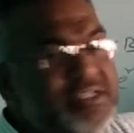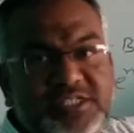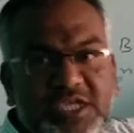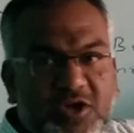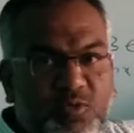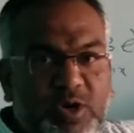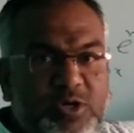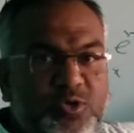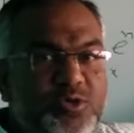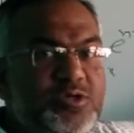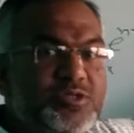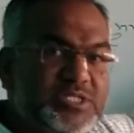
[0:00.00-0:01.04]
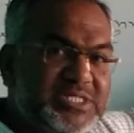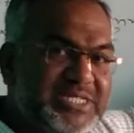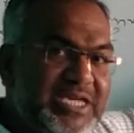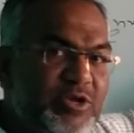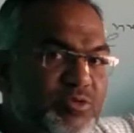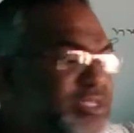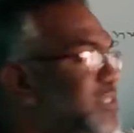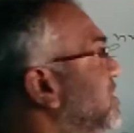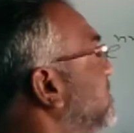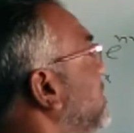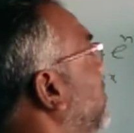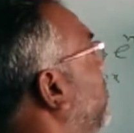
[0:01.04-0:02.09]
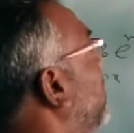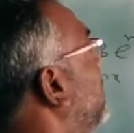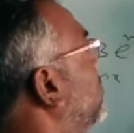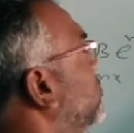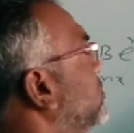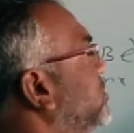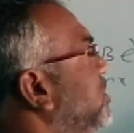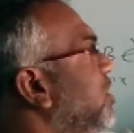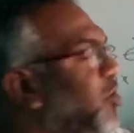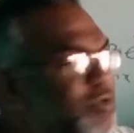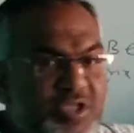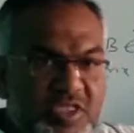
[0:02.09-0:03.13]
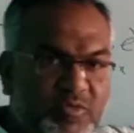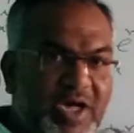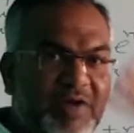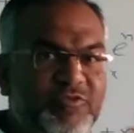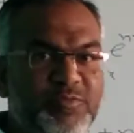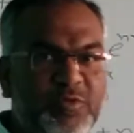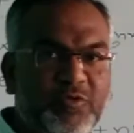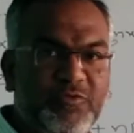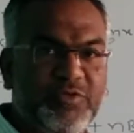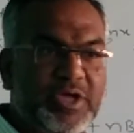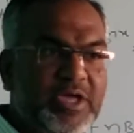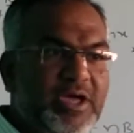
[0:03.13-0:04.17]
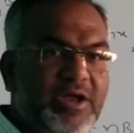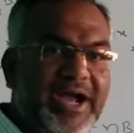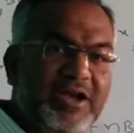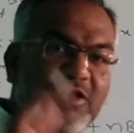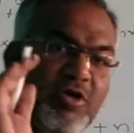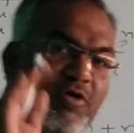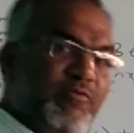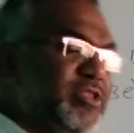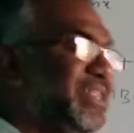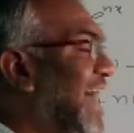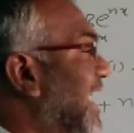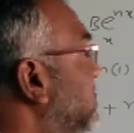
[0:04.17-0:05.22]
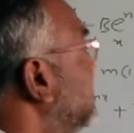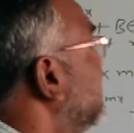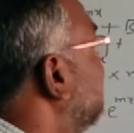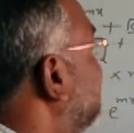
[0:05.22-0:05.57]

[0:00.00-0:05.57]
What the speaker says: is equal to 0. This is equal to 0. This we have to prove, right? For that,